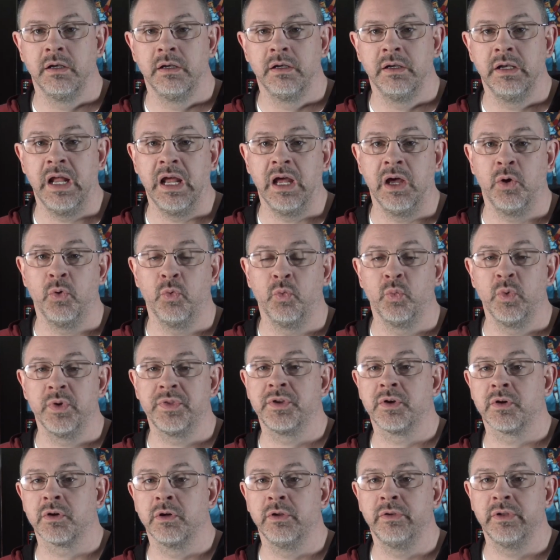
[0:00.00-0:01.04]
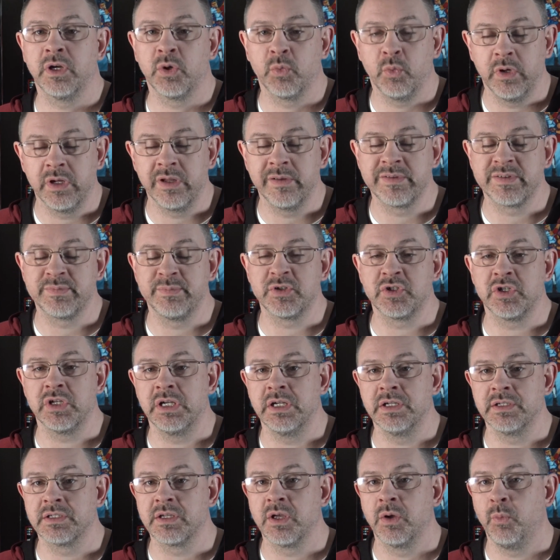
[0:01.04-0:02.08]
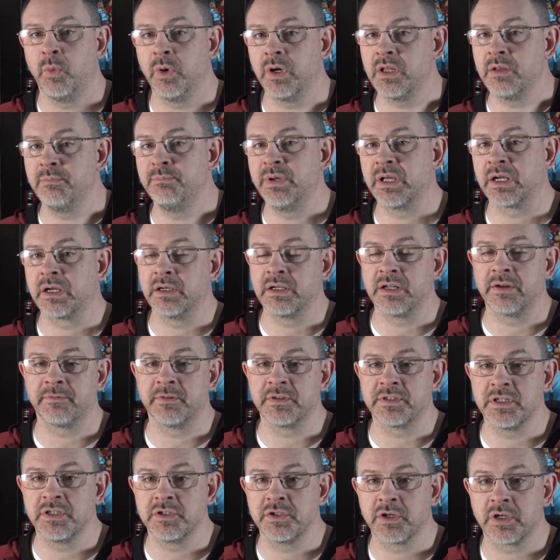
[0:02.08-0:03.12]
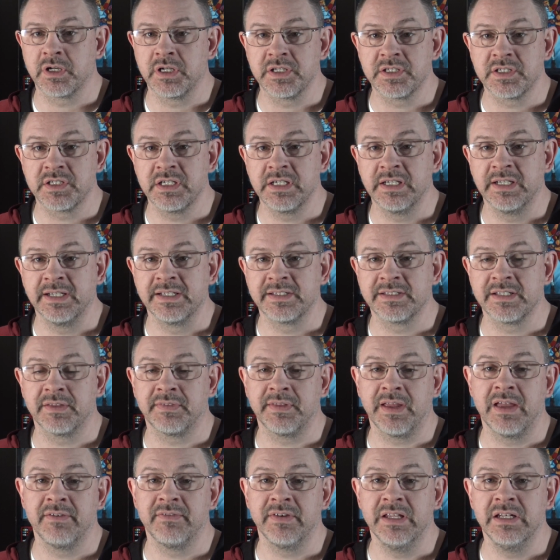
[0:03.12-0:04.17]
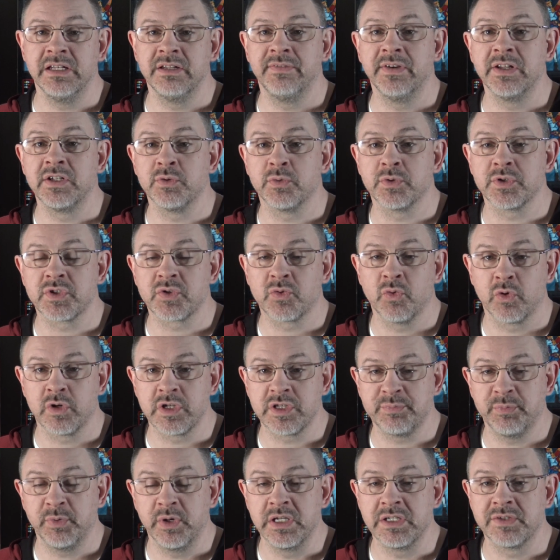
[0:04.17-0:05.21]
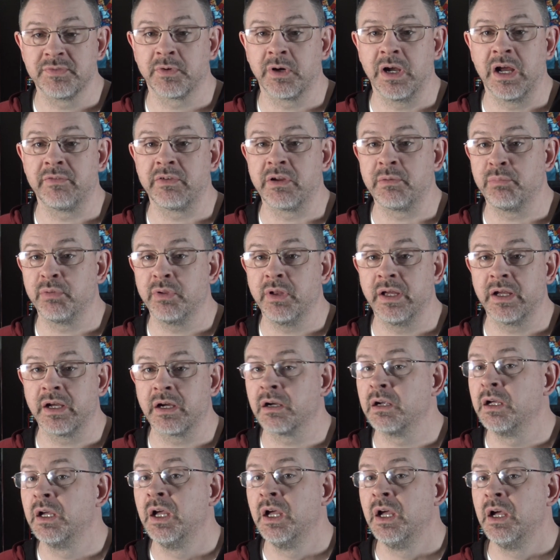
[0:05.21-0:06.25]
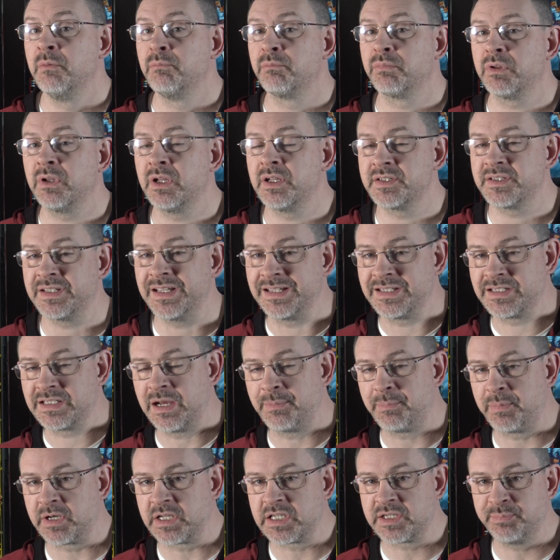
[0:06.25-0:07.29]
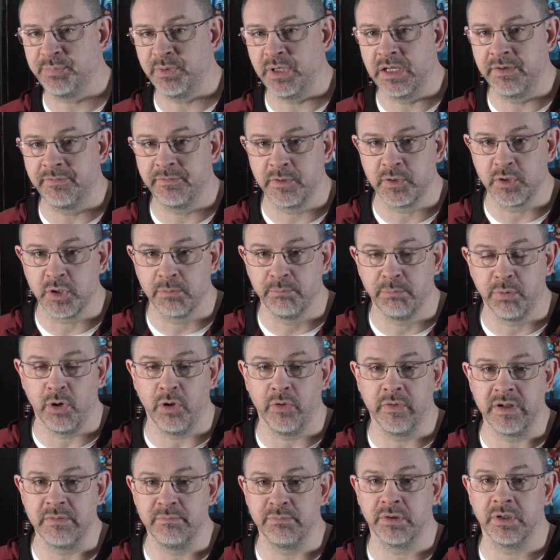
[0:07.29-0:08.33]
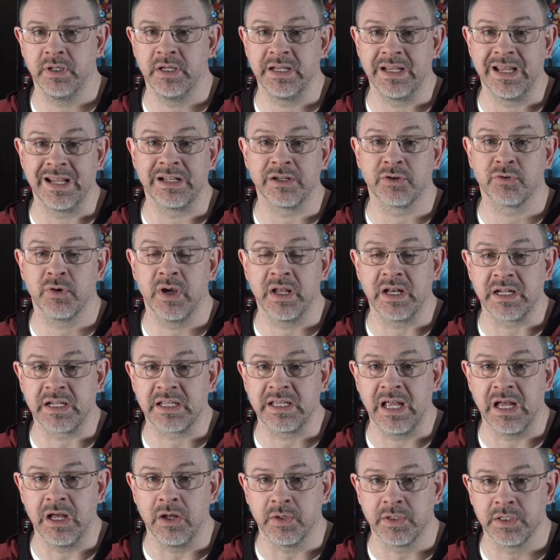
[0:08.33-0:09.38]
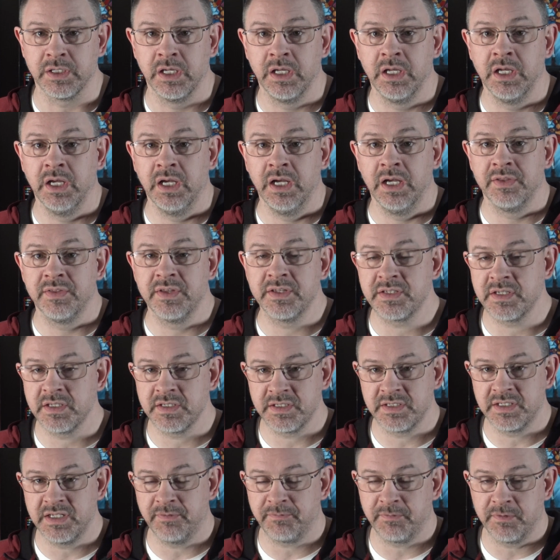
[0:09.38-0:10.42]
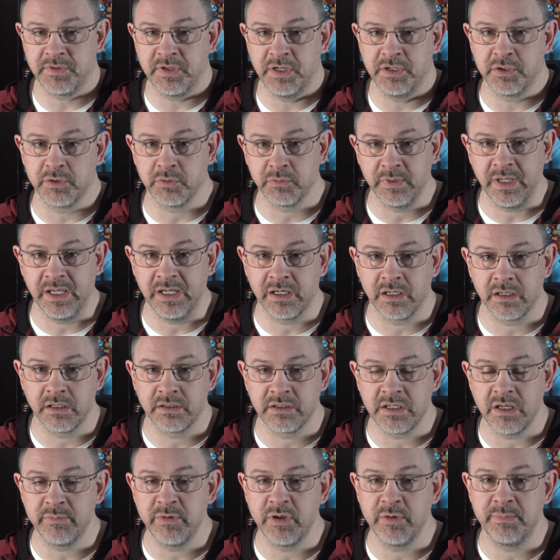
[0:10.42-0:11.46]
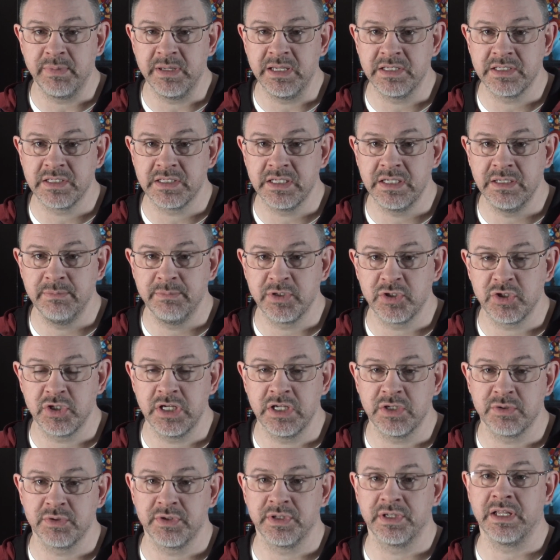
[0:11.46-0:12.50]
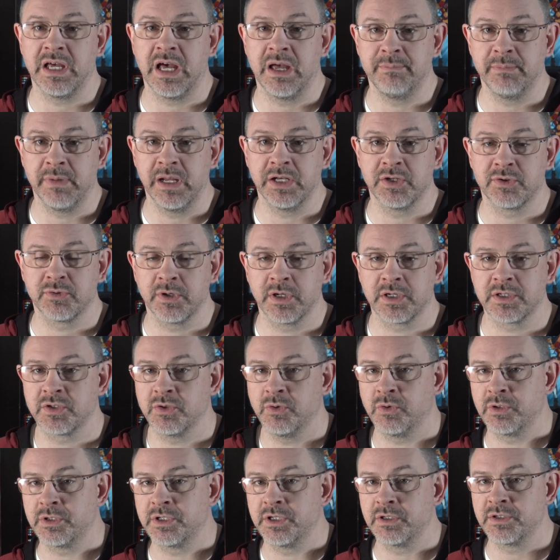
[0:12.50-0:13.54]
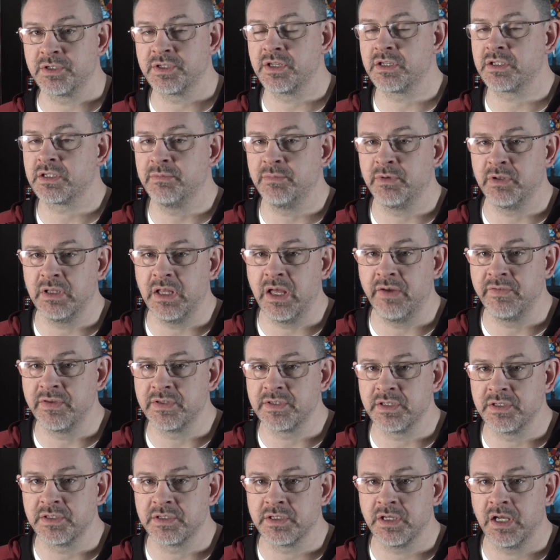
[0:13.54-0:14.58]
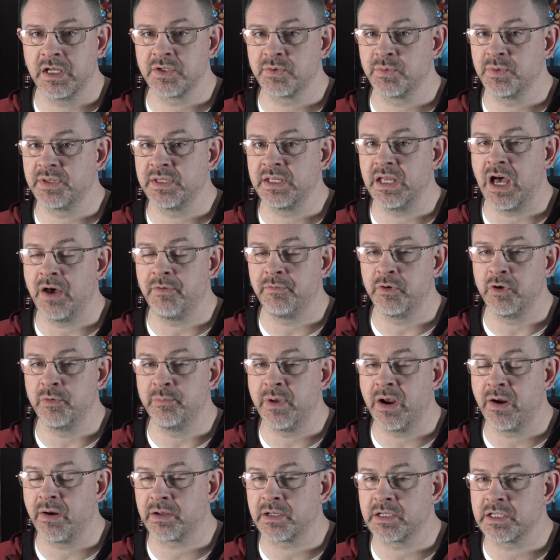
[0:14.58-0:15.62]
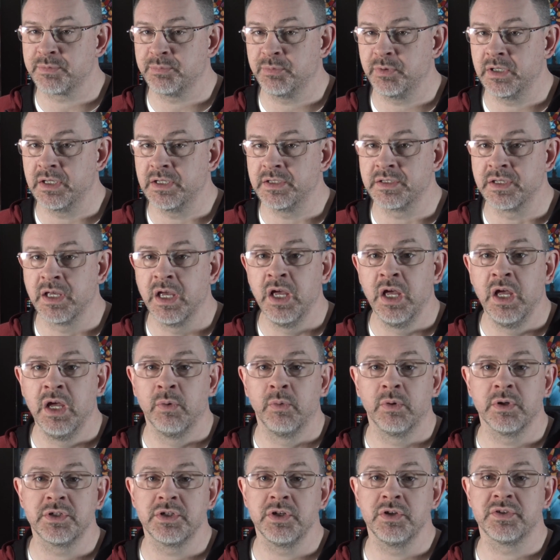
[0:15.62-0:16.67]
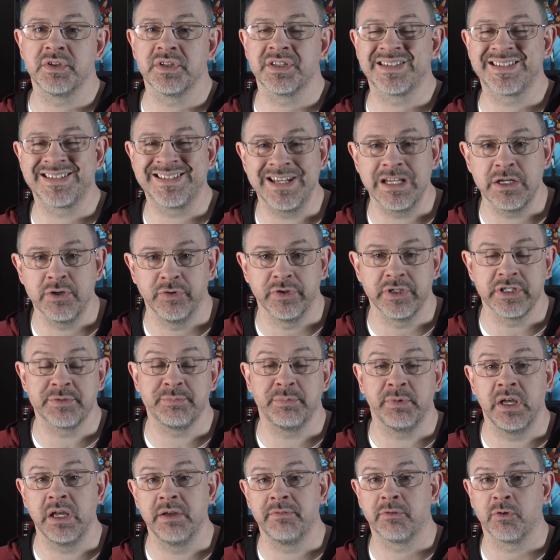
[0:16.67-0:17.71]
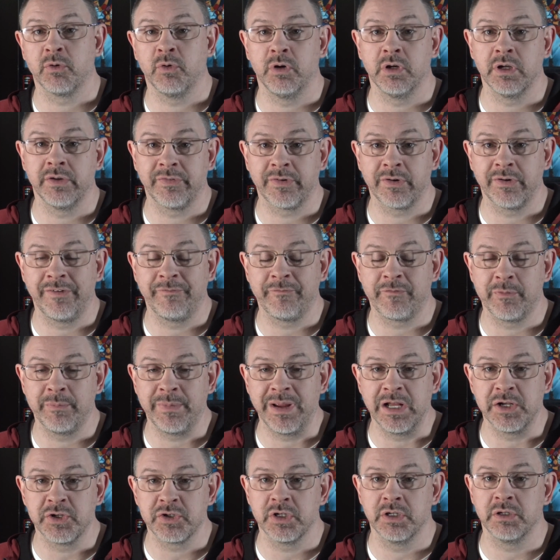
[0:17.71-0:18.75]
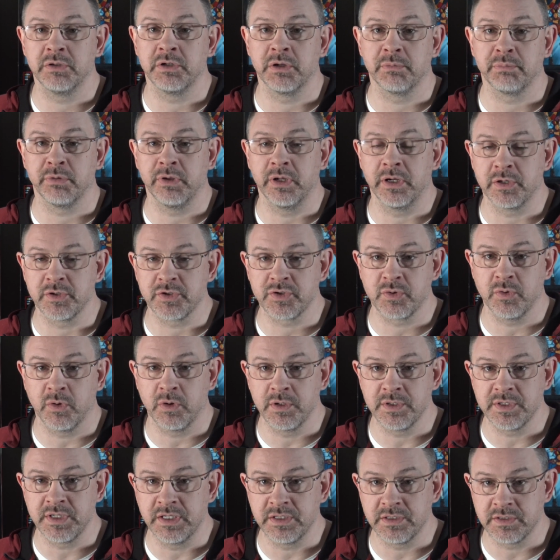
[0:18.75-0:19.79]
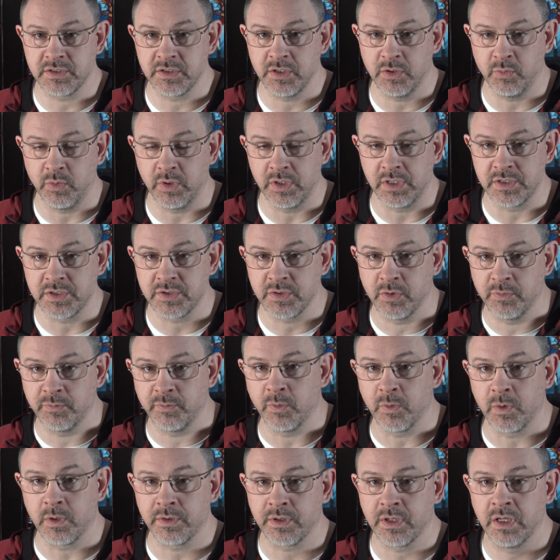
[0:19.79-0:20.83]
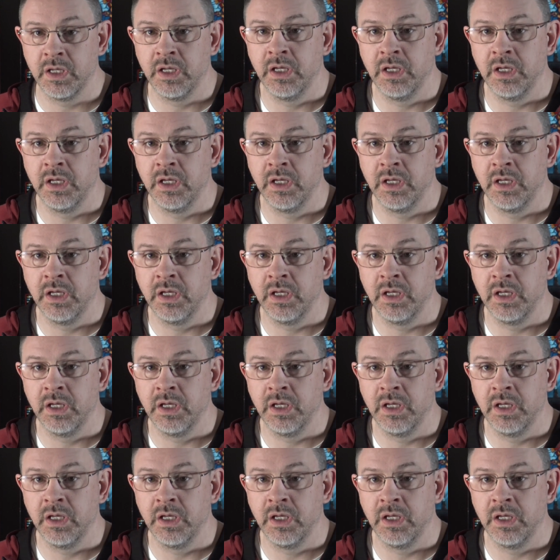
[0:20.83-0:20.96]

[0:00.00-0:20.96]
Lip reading: Now, with your earlier Williams machines, one of the bigger differences you're going to see is that they have individual score displays for every player, plus a separate display for your ball in play and credit count. This is different than your later WPC machines with the dot matrix or your System 11s and such with the alphanumeric displays, which use a single display for all of your information, your player scores, and so on and so forth.